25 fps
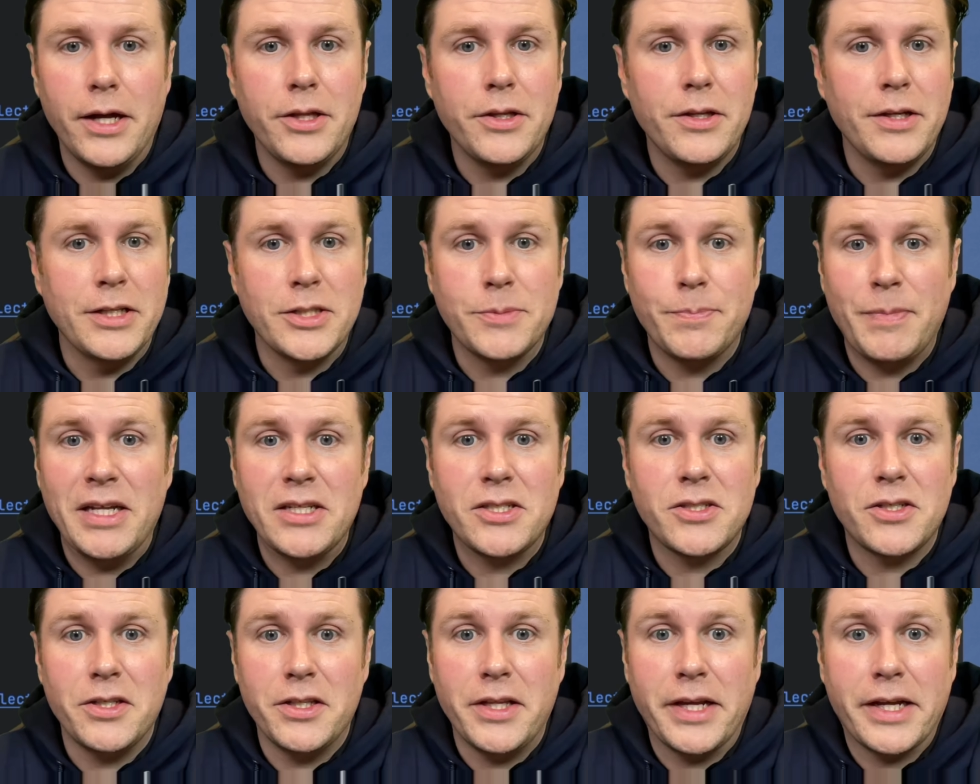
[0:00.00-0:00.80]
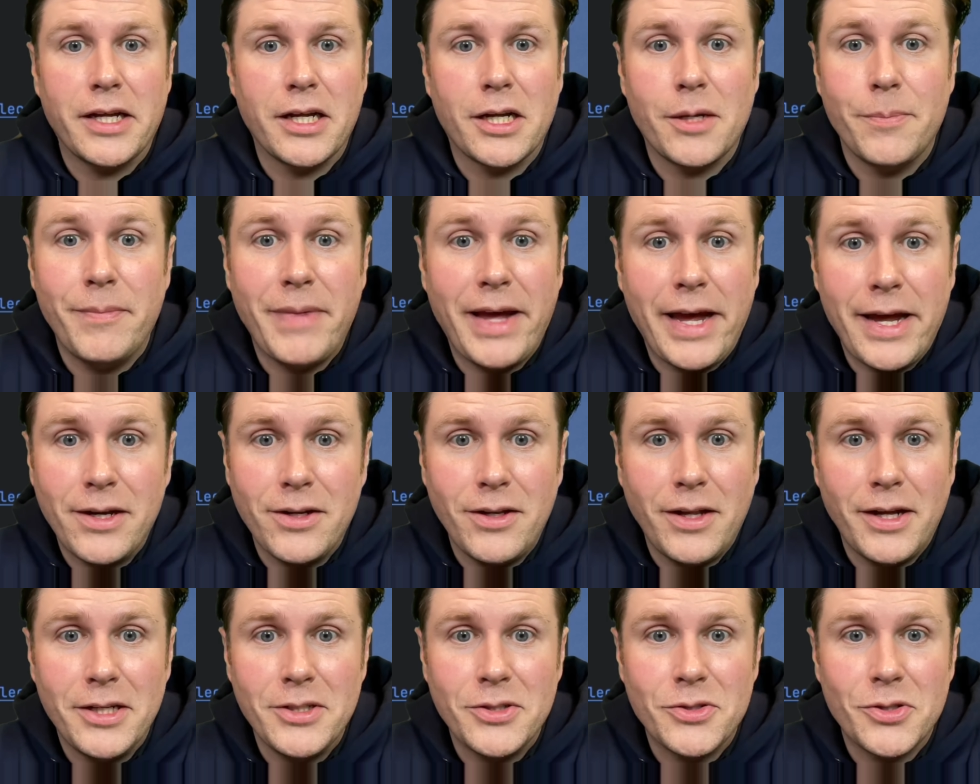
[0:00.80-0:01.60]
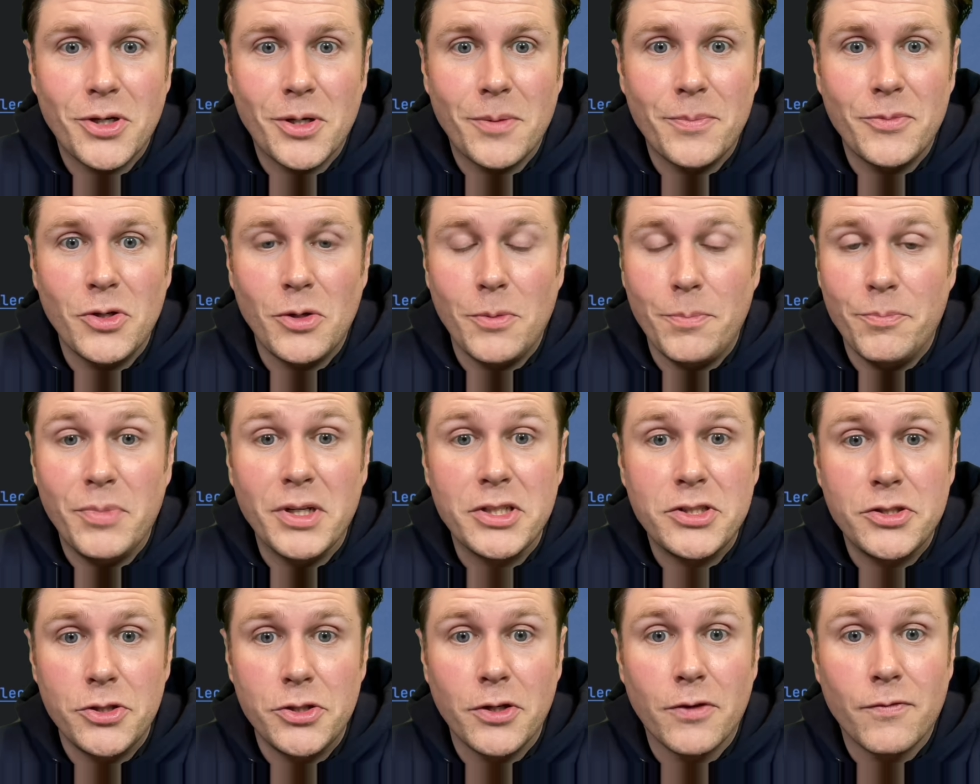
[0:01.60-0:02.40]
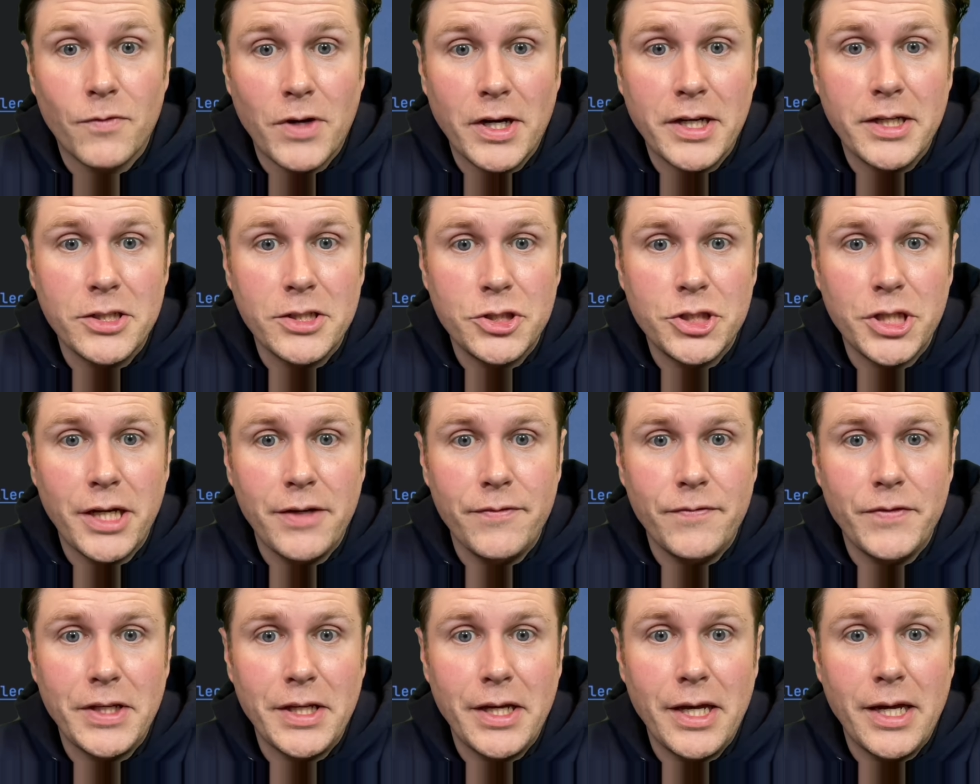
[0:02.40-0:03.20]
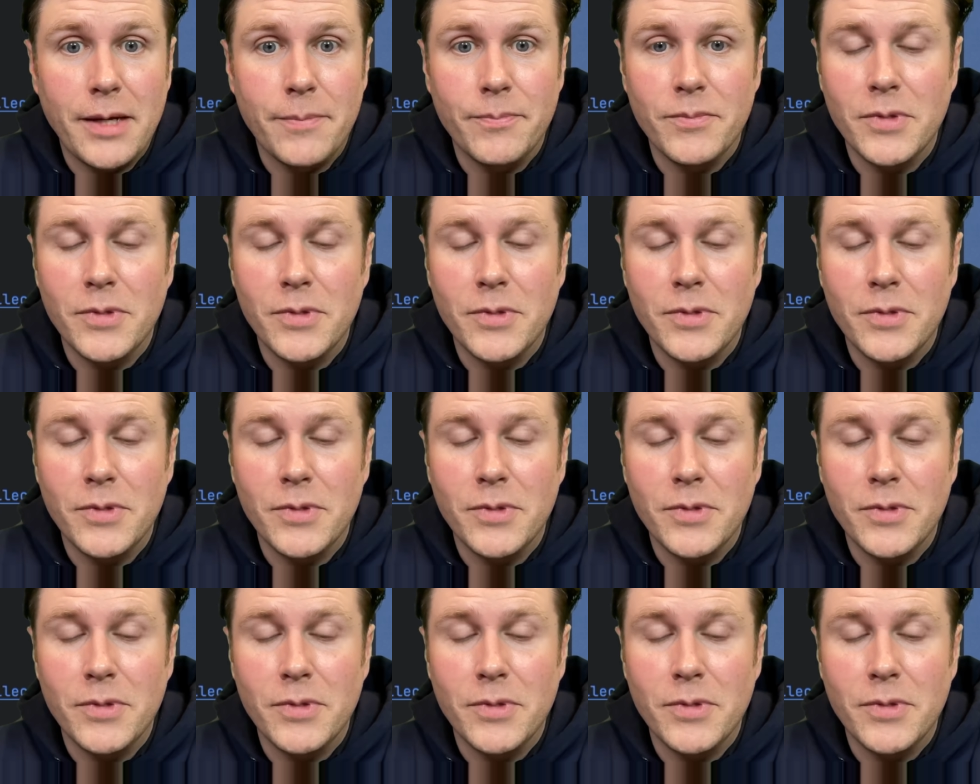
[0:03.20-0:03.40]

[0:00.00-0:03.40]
It's basically like a command line terminal, but to your running JVM.